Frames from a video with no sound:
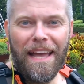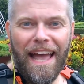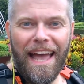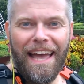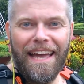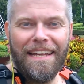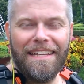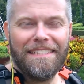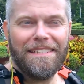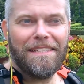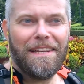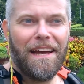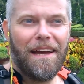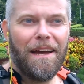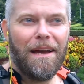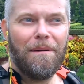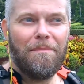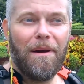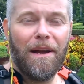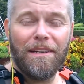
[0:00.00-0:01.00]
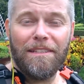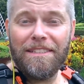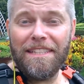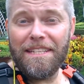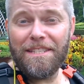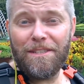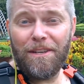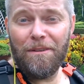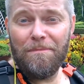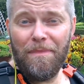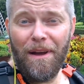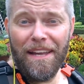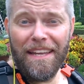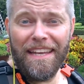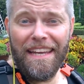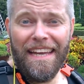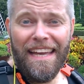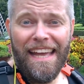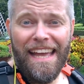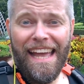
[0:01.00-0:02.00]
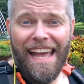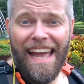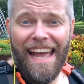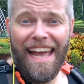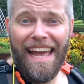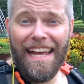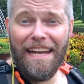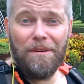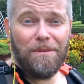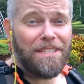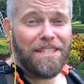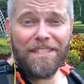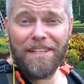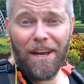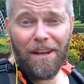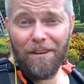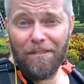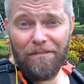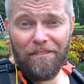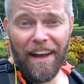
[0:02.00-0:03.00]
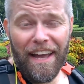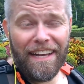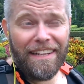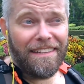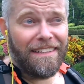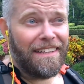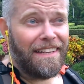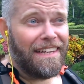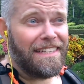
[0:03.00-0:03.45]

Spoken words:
and a desktop mic, and it was a total fail.